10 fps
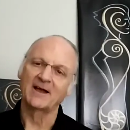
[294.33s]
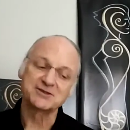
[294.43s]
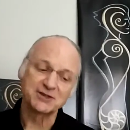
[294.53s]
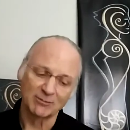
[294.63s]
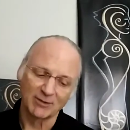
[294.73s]
I
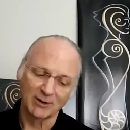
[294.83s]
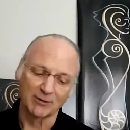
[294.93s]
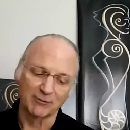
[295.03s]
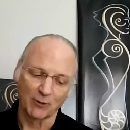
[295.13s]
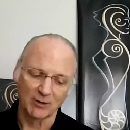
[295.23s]
sit on my
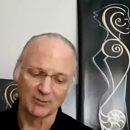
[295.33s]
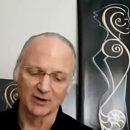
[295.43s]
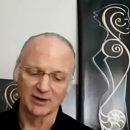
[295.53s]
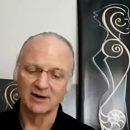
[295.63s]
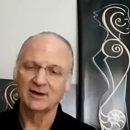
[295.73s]

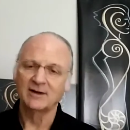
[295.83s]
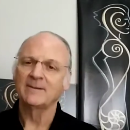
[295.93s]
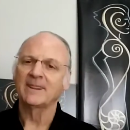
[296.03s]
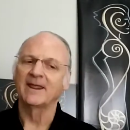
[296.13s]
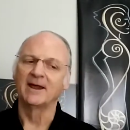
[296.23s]
reformer
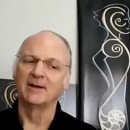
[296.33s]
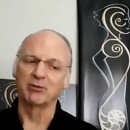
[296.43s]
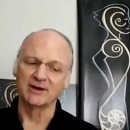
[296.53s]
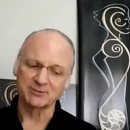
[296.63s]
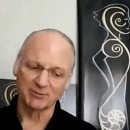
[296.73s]
and
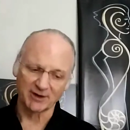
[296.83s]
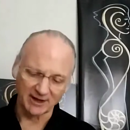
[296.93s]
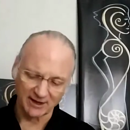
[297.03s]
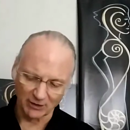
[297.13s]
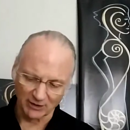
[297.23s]
place my
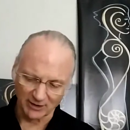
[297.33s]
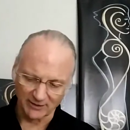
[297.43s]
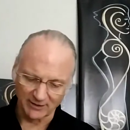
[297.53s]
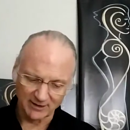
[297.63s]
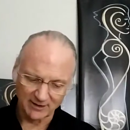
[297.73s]
head
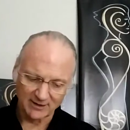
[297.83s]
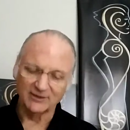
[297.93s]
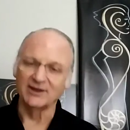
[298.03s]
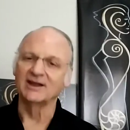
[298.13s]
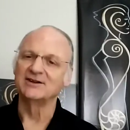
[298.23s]
on
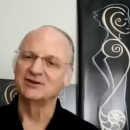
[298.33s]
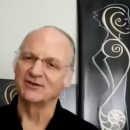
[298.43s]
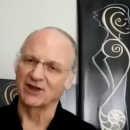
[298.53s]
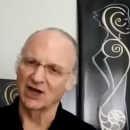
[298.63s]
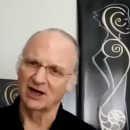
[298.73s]
the edge
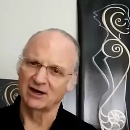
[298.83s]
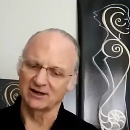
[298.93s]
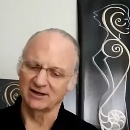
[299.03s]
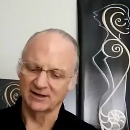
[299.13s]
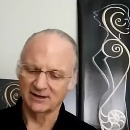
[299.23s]
of the
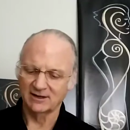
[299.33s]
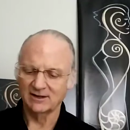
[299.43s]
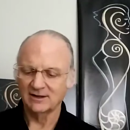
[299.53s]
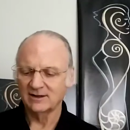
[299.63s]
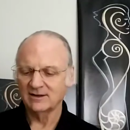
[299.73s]
caddy
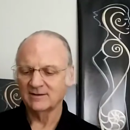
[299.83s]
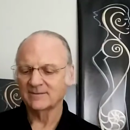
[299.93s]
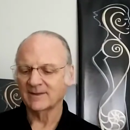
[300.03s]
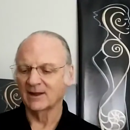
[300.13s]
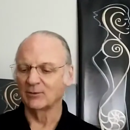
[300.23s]

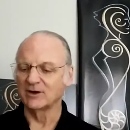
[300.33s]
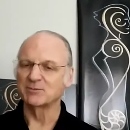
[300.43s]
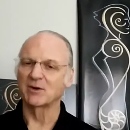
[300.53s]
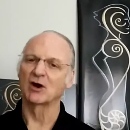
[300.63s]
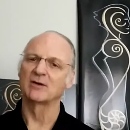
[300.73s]
and
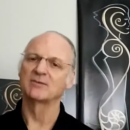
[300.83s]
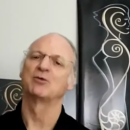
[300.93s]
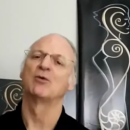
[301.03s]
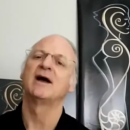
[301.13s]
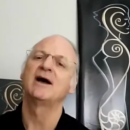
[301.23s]
reach my arms
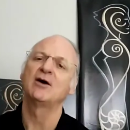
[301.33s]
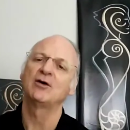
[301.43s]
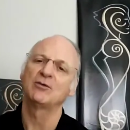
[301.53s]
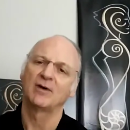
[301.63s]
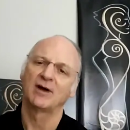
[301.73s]

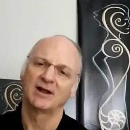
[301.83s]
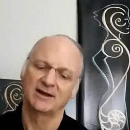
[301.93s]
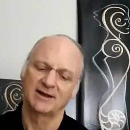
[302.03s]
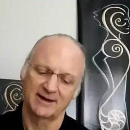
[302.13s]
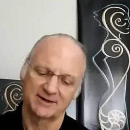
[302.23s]
around my
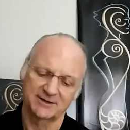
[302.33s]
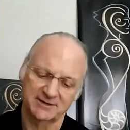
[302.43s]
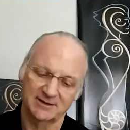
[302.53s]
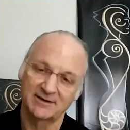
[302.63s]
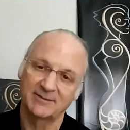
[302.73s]

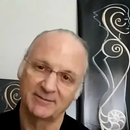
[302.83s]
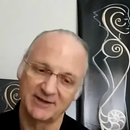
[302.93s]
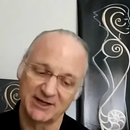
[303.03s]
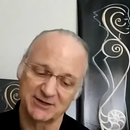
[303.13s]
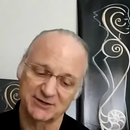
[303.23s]
legs,
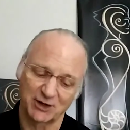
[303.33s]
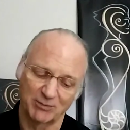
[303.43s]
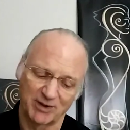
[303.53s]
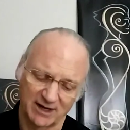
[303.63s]
knees that are